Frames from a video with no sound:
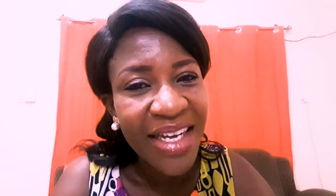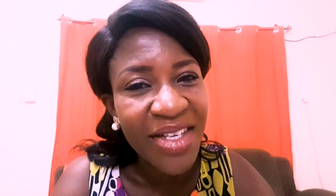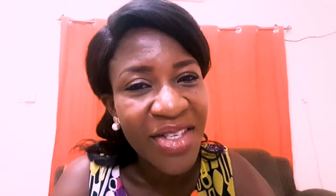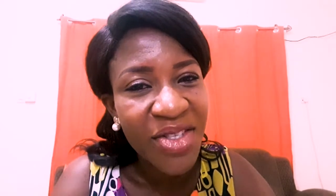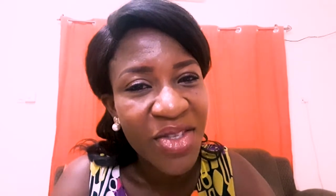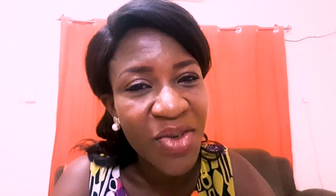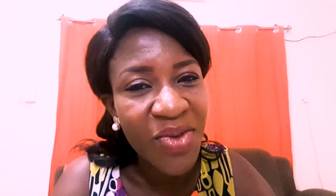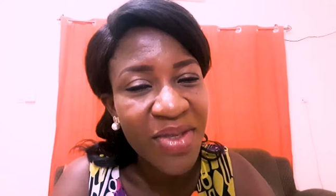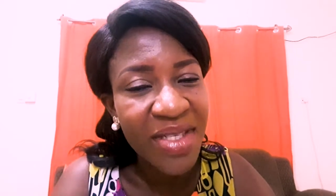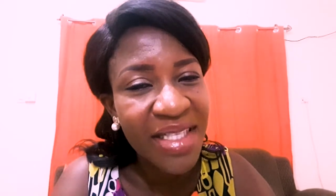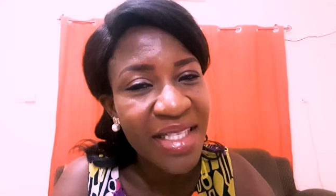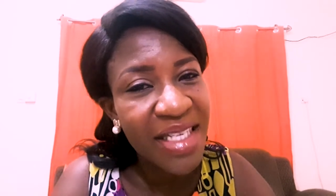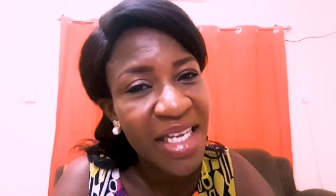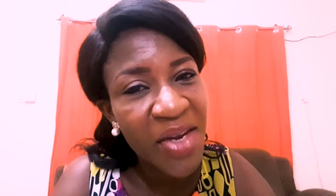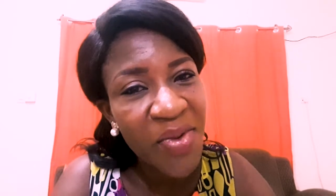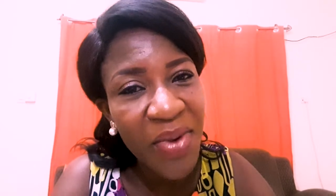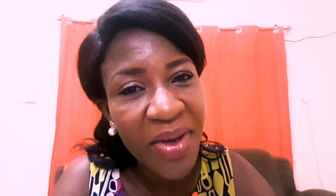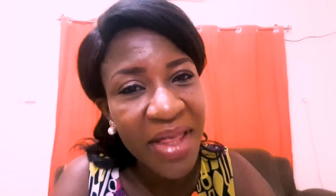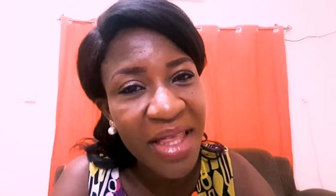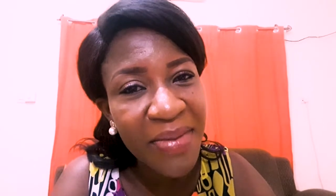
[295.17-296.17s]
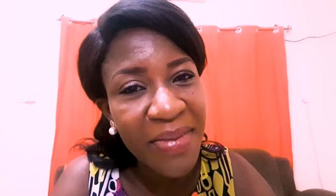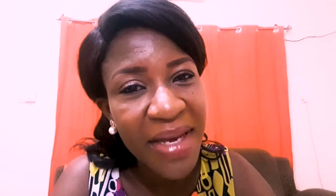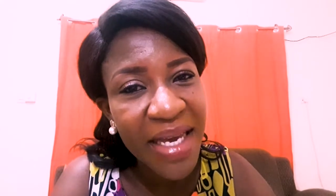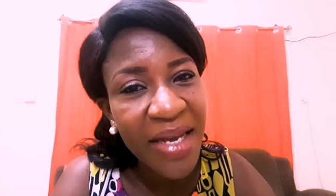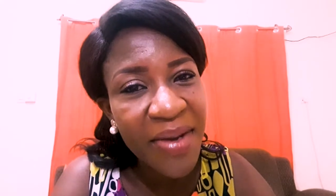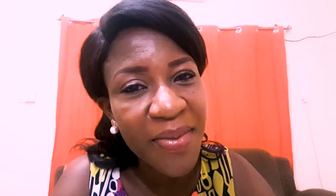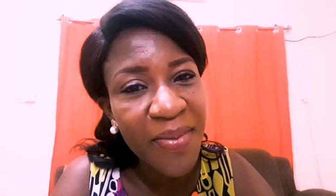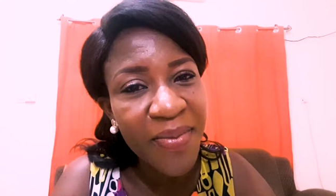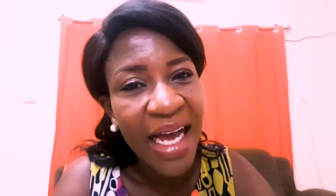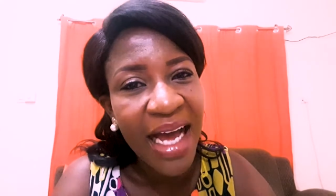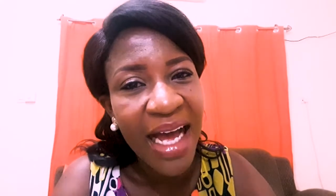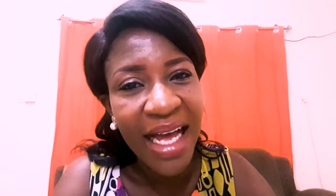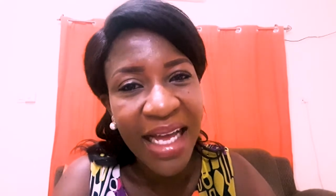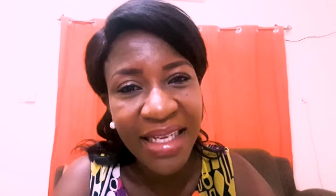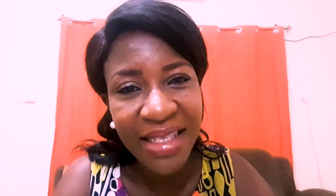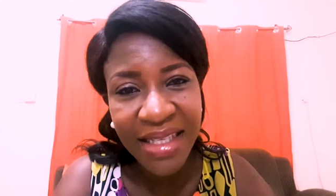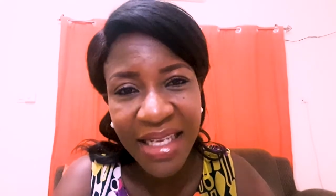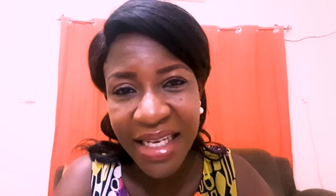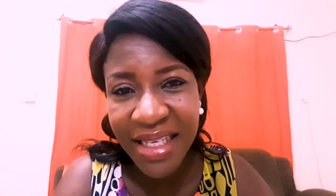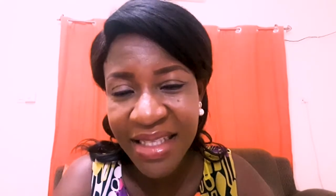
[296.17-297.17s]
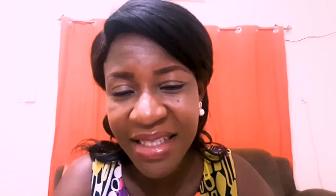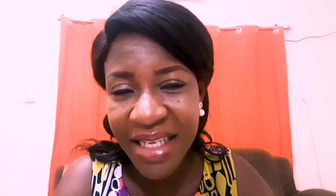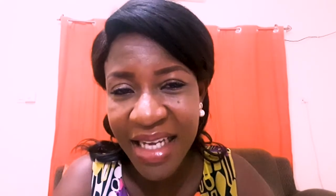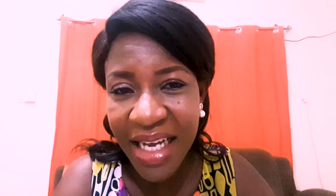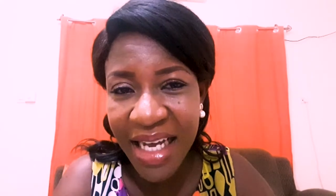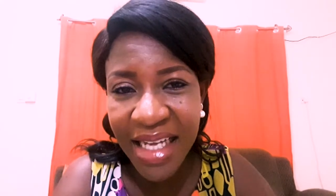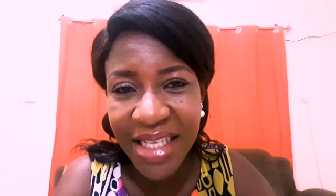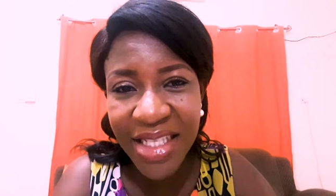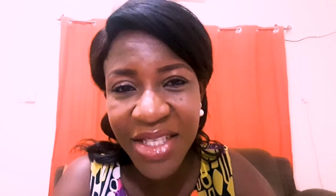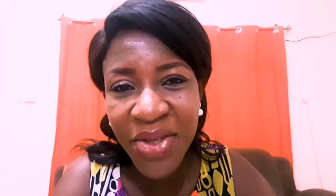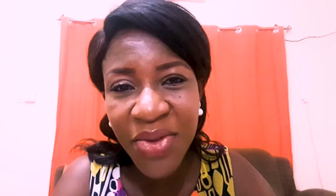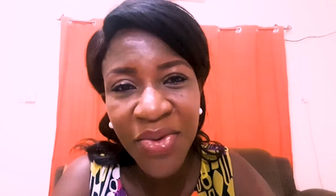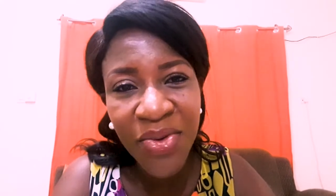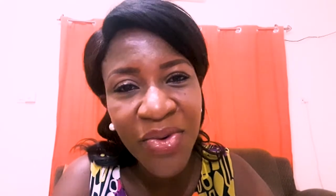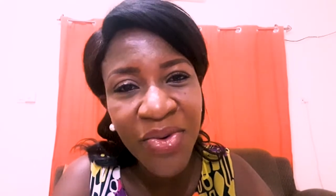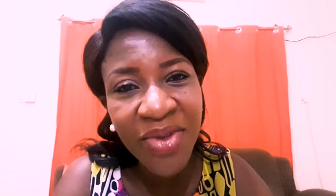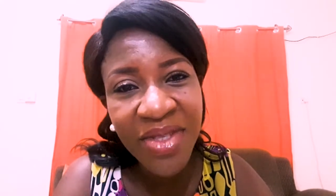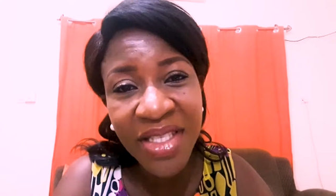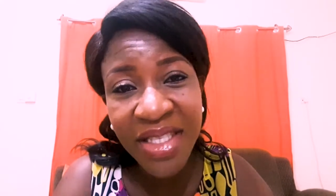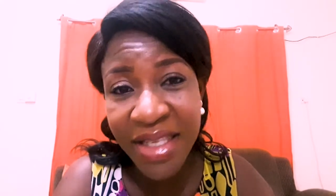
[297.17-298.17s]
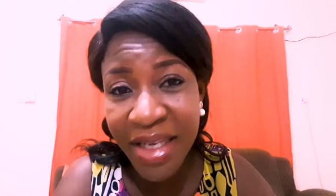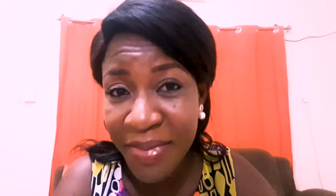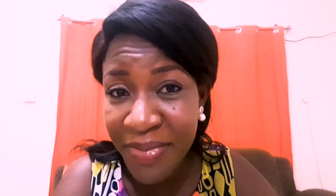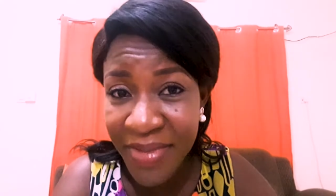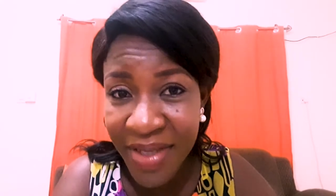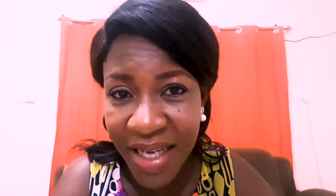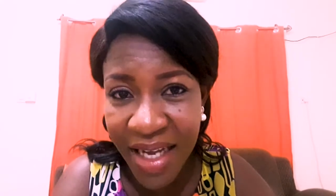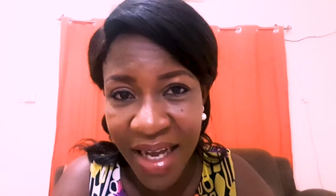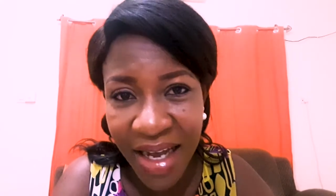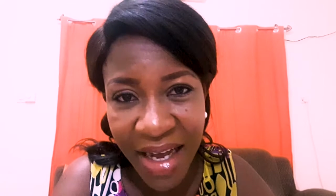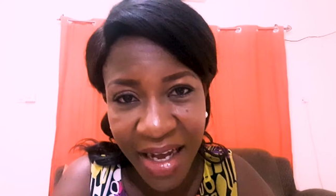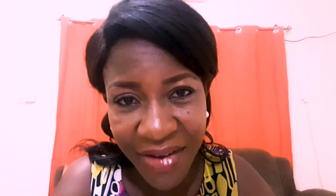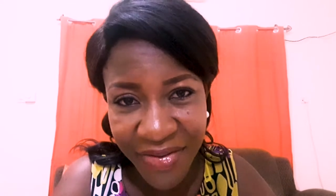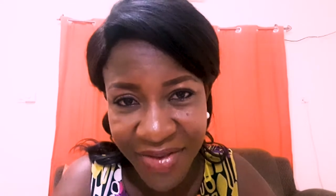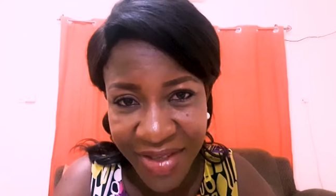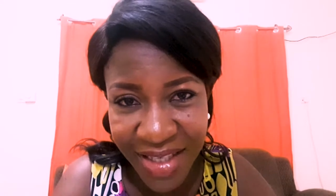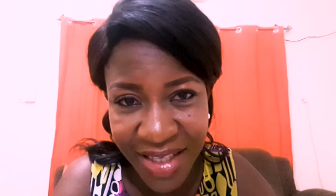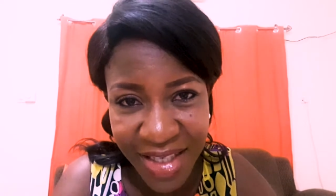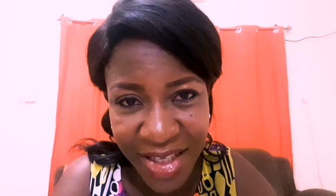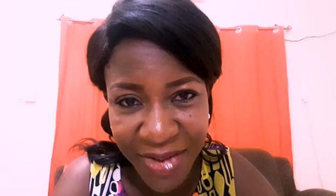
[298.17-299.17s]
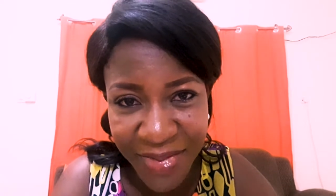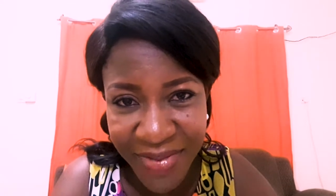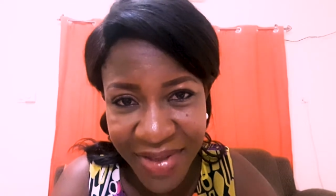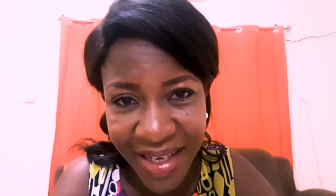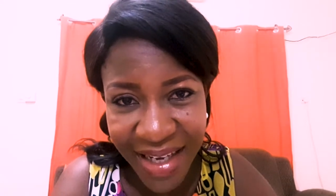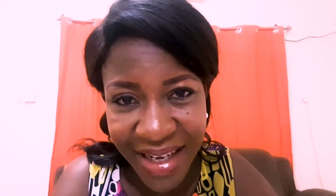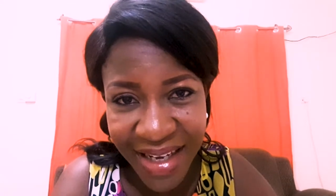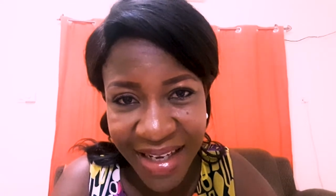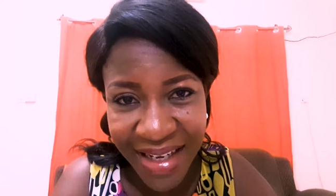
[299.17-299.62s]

so stay with me as I take us through chapter after chapter.